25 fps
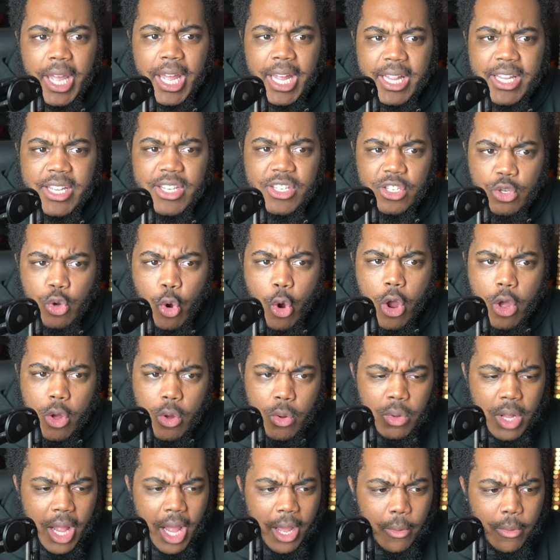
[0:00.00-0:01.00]
in the soil
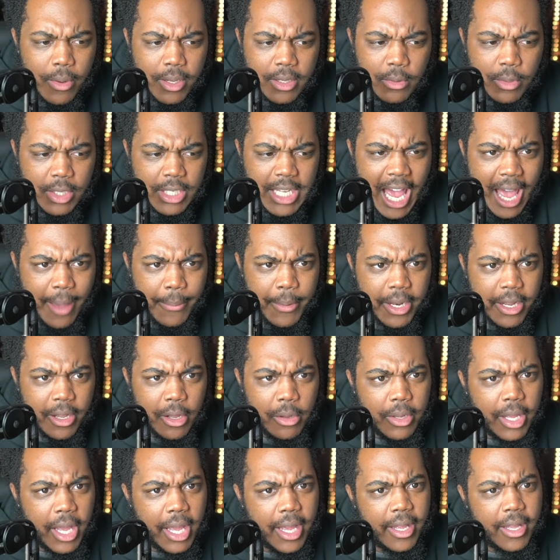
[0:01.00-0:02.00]
like what, what's happening
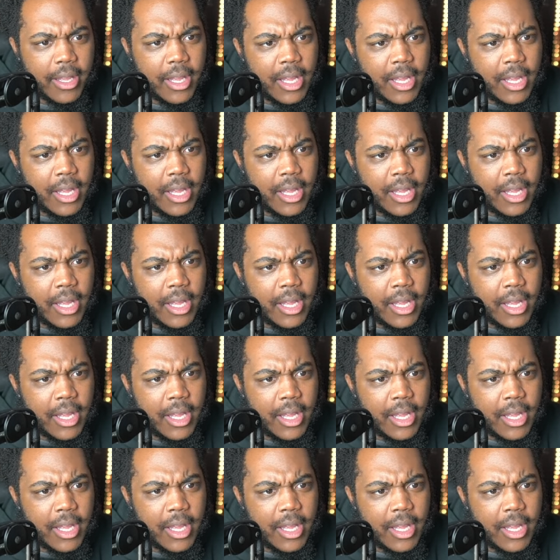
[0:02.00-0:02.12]
okay